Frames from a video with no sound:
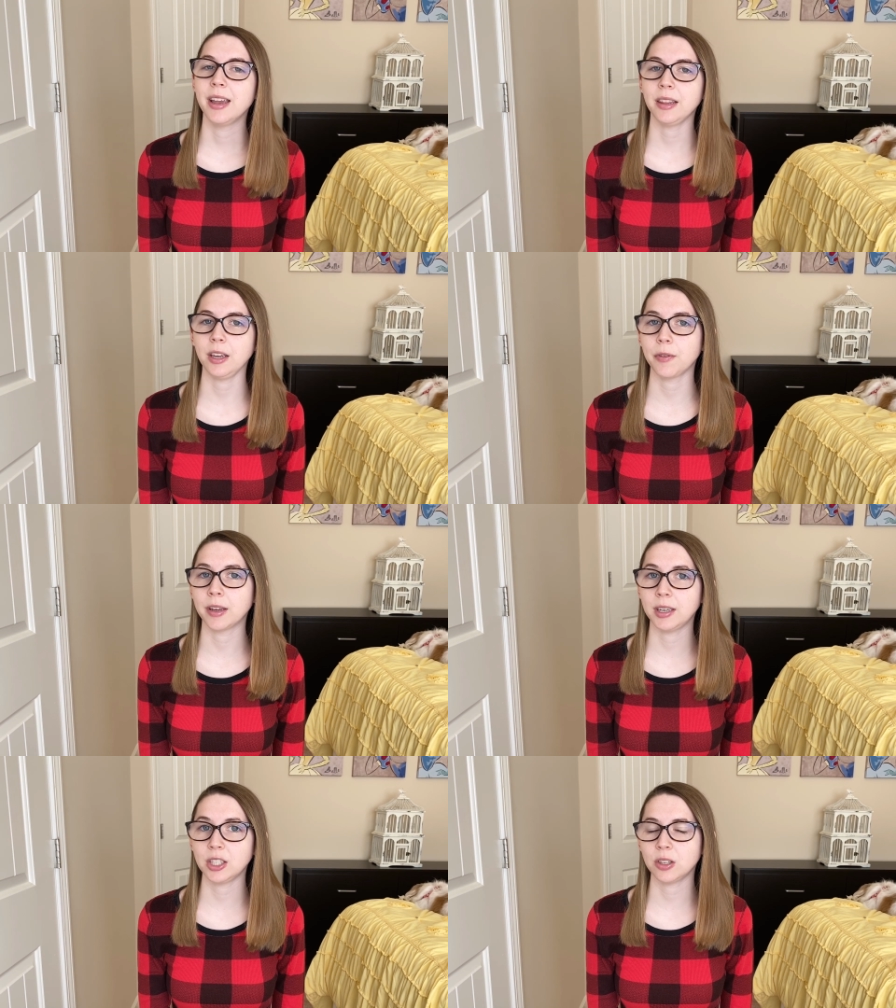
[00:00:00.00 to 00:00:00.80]
the
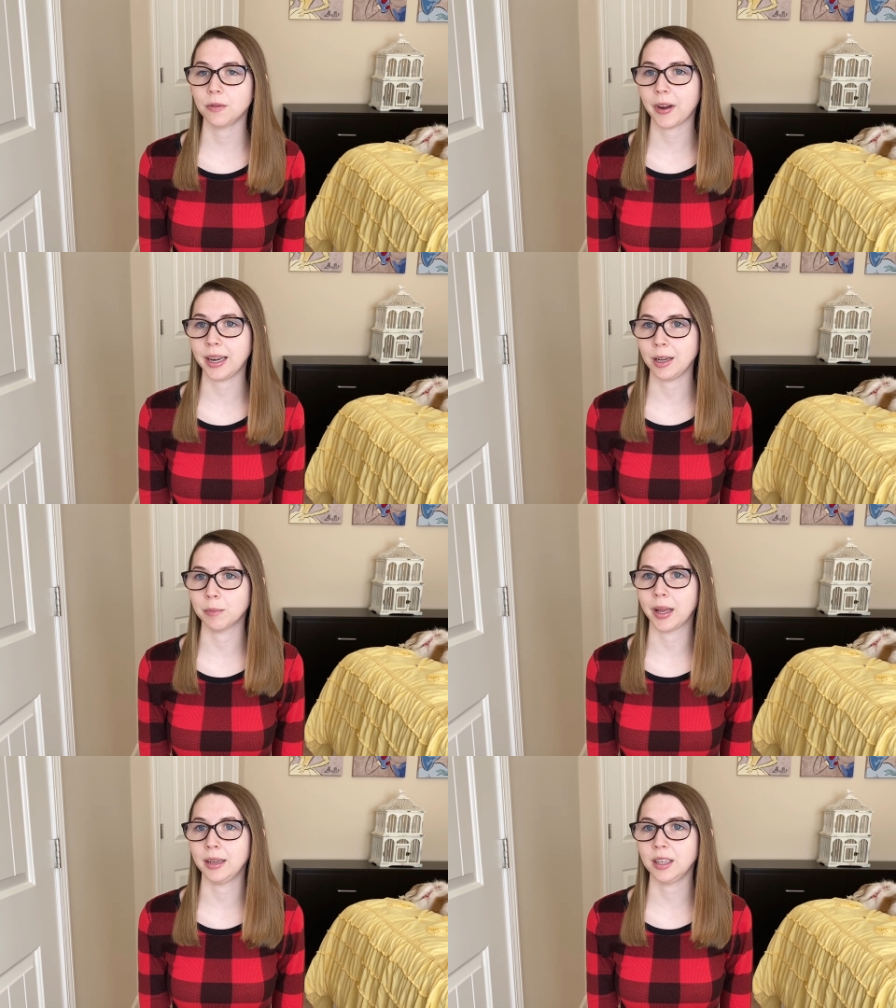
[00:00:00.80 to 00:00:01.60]
Foundation Fighting
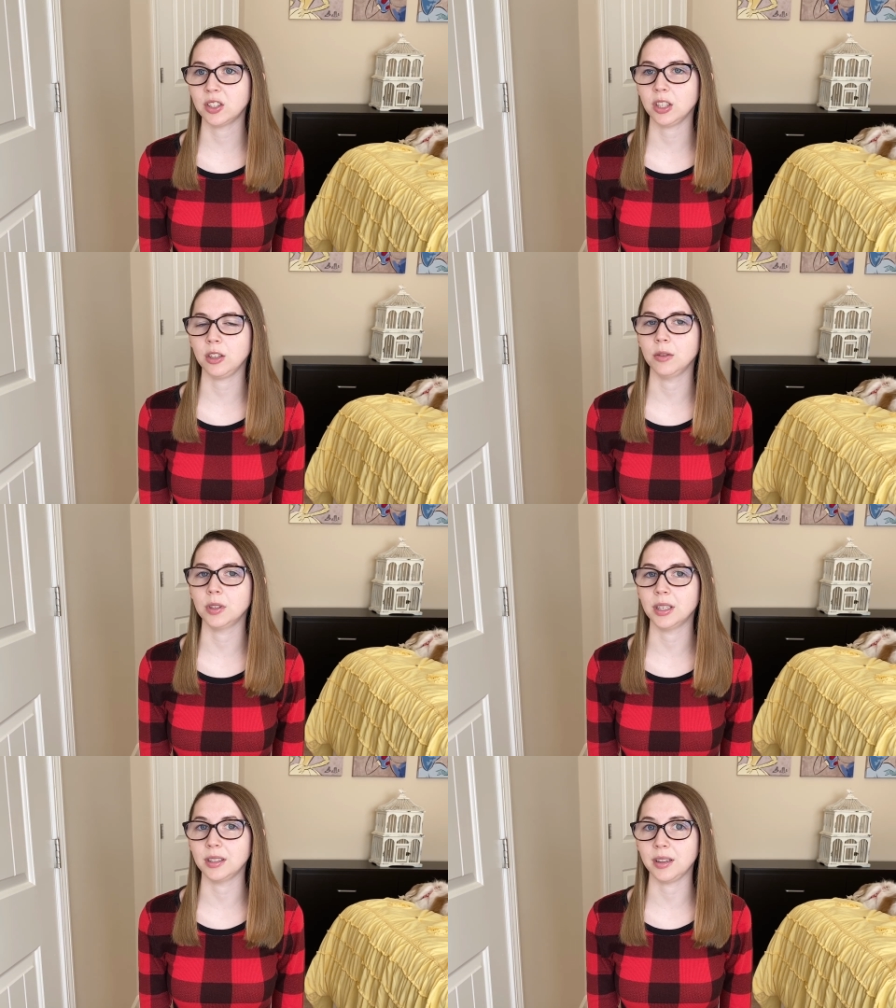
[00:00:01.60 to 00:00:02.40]
Blindness
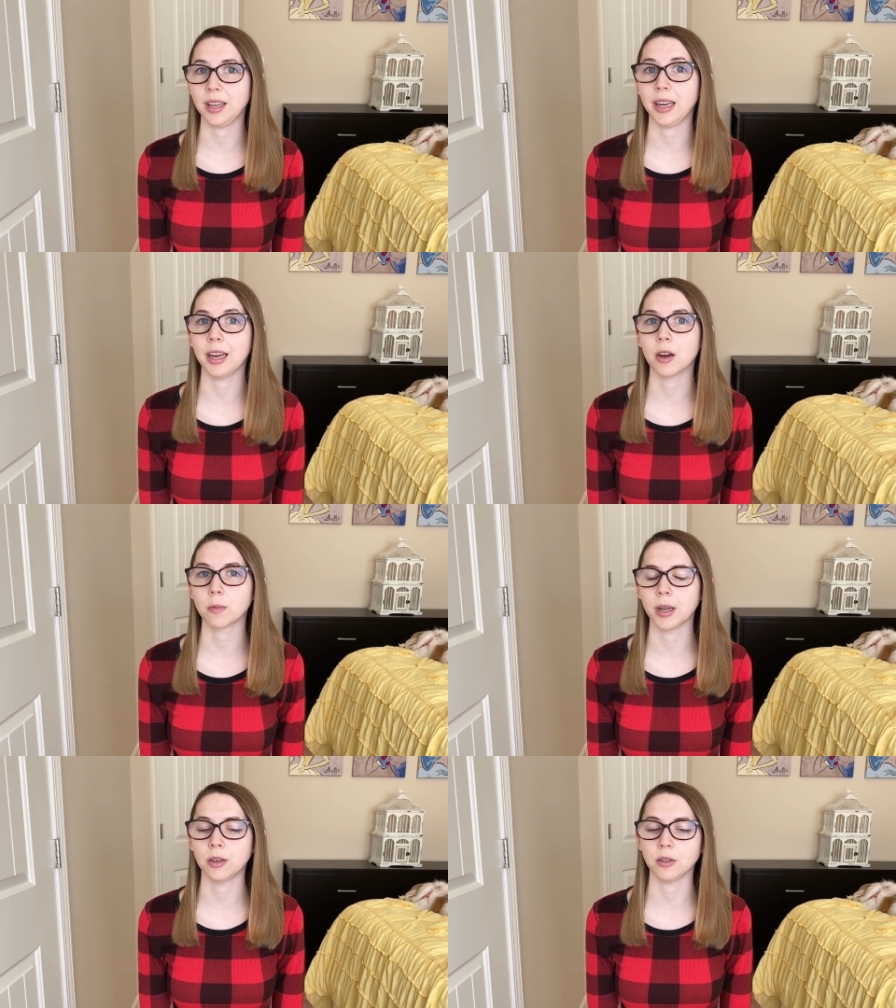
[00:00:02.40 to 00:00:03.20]
uses the
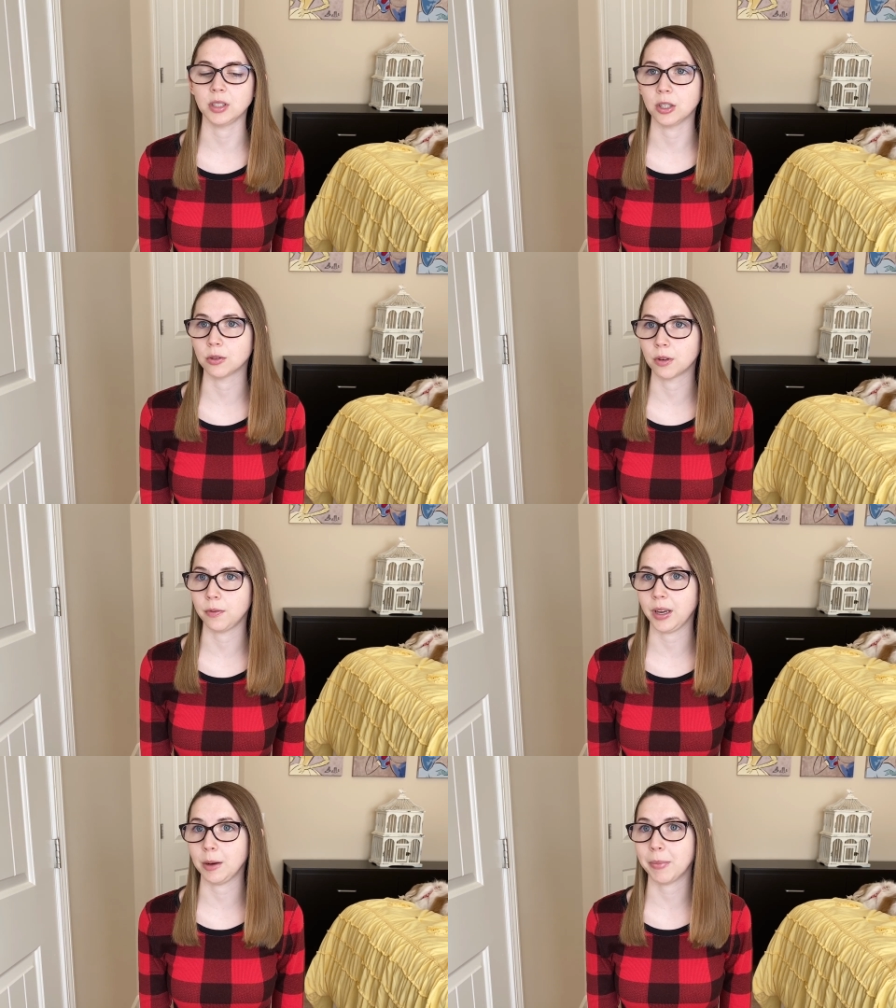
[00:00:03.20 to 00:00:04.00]
Retinal
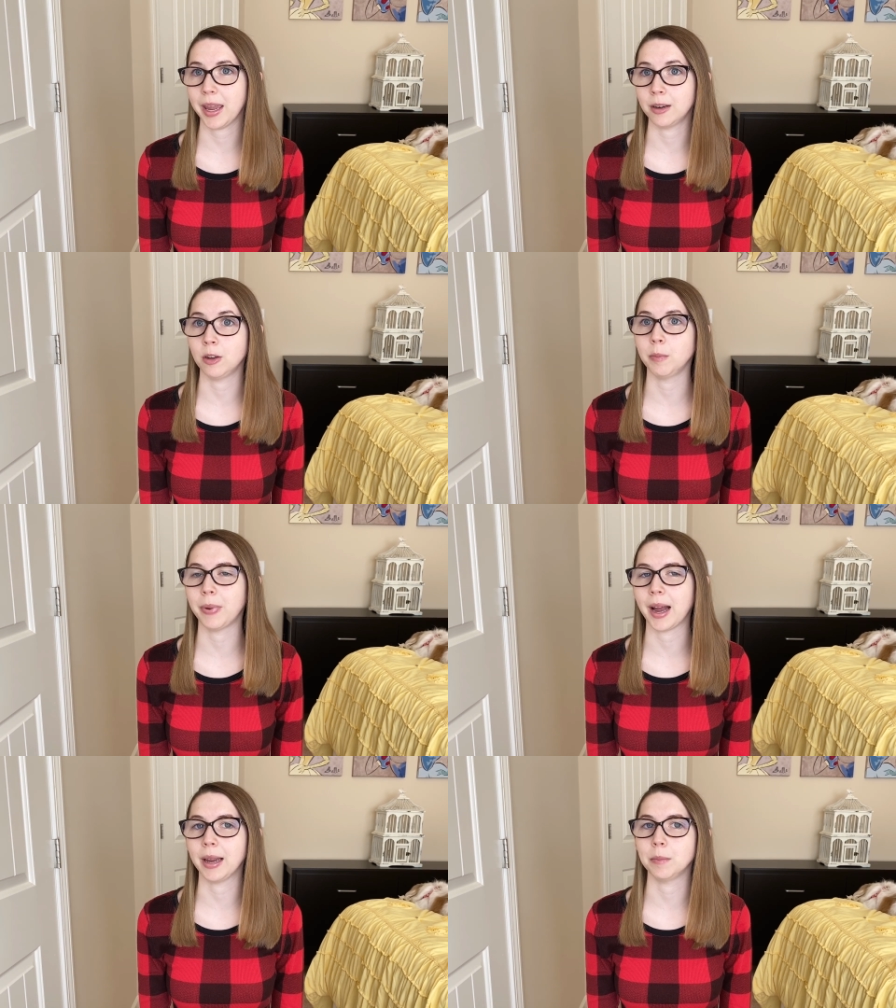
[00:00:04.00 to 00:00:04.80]
Dystrophy Panel
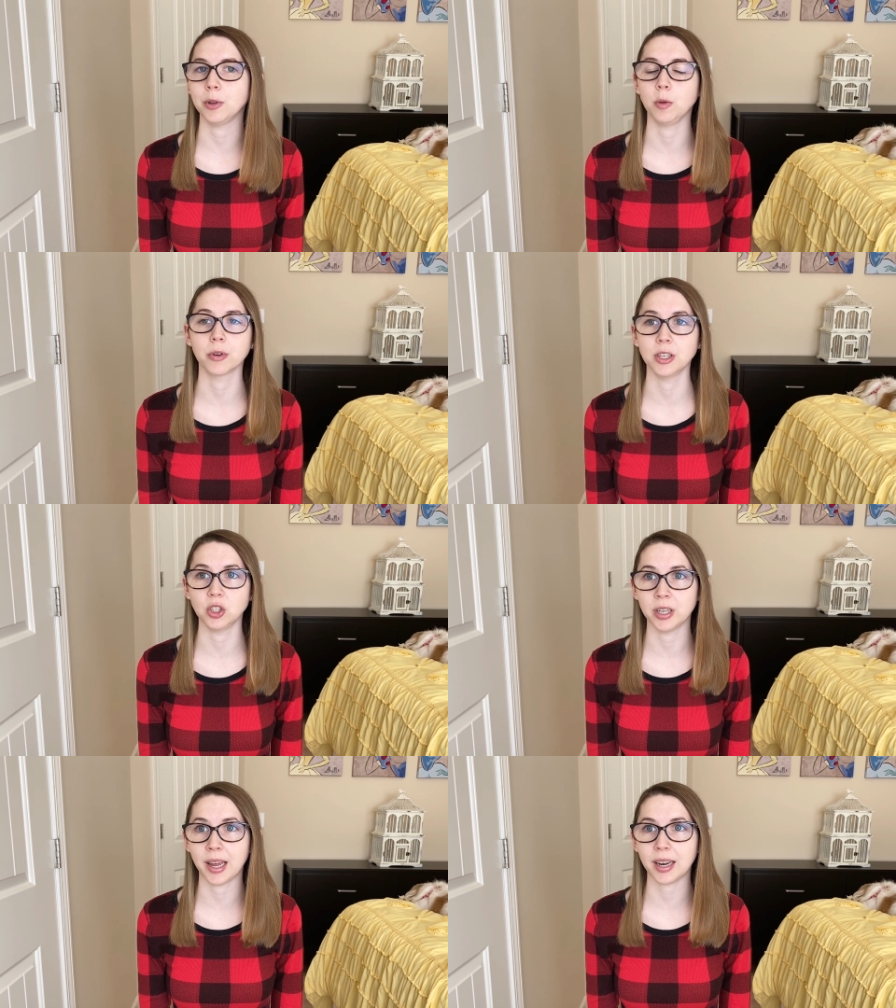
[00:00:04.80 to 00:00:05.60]
by
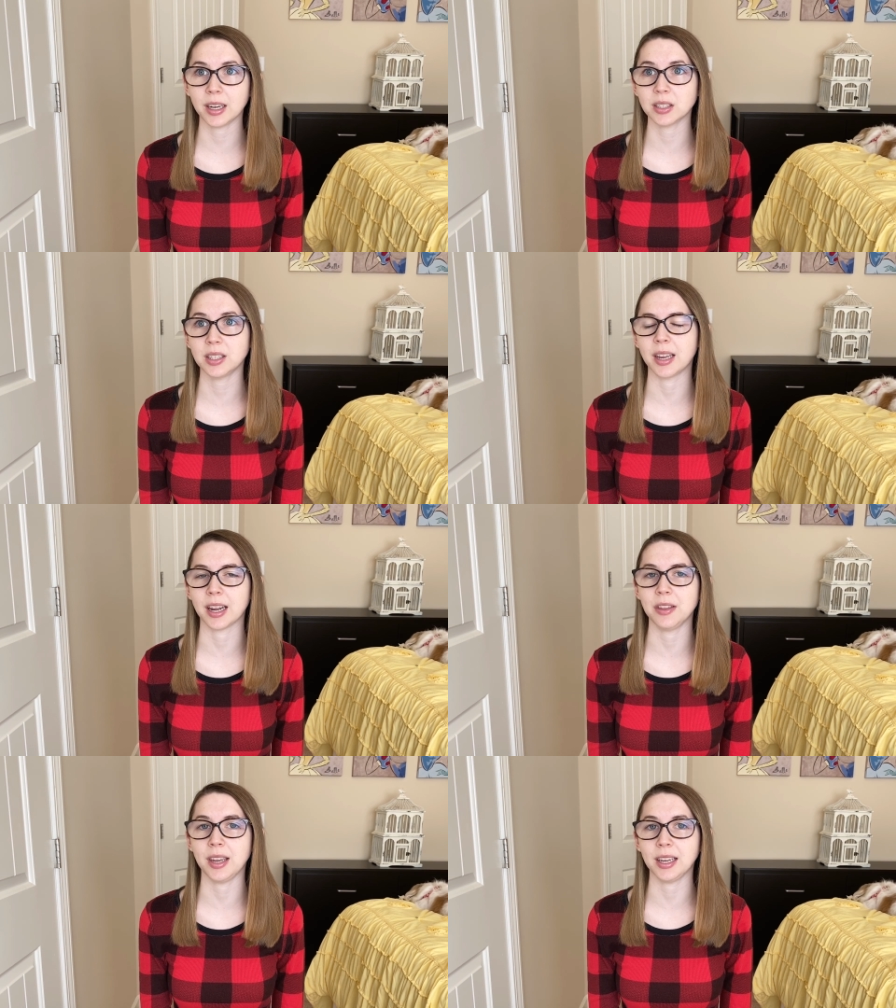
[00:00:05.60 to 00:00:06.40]
Blueprint Genetics, and
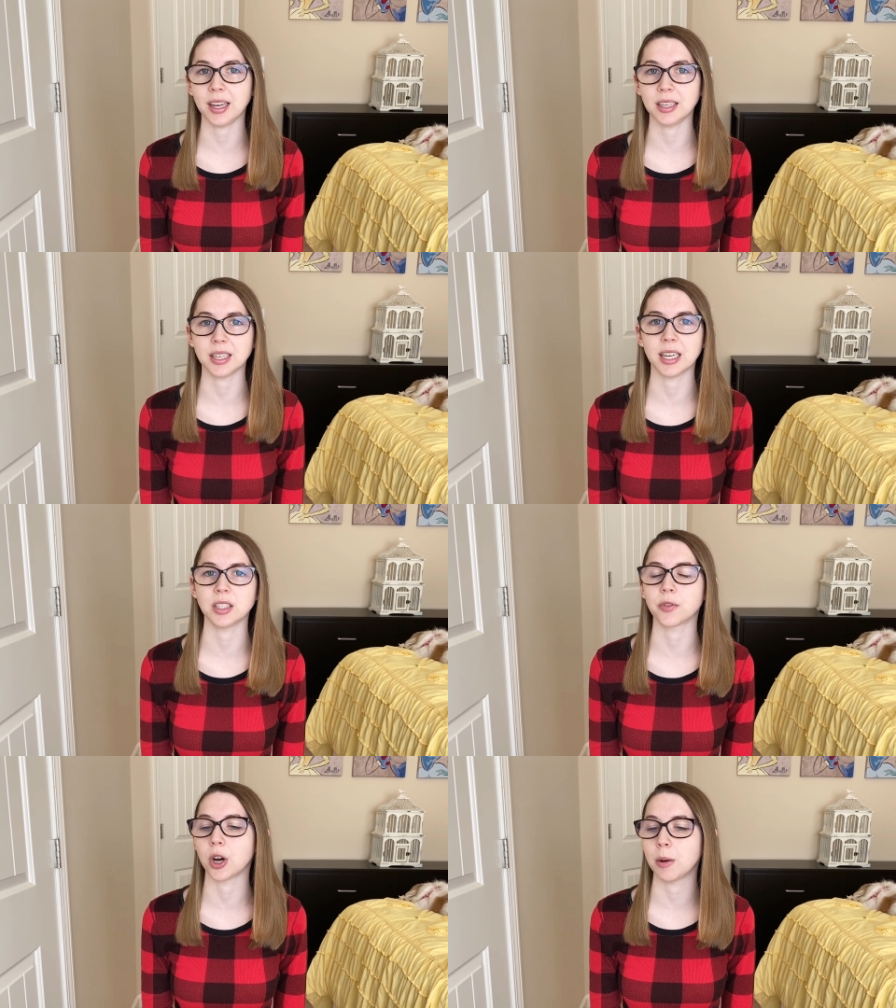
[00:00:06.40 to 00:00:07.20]
I think it
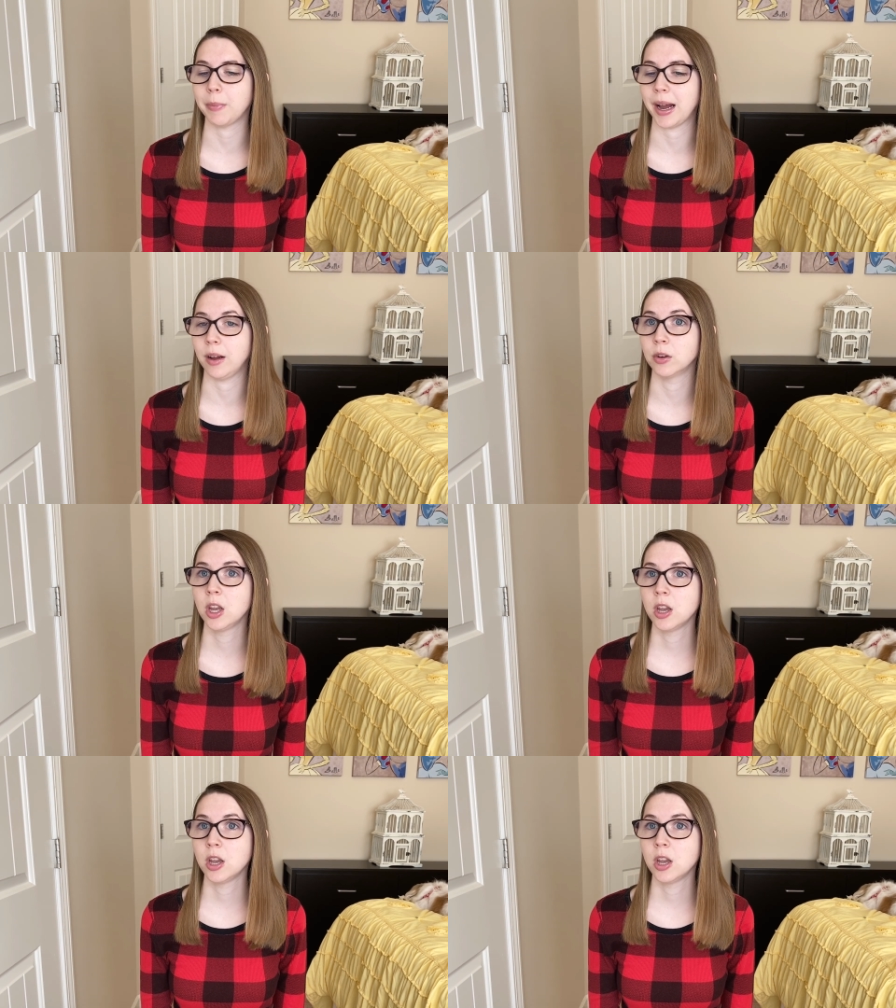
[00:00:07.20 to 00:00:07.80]
tests for about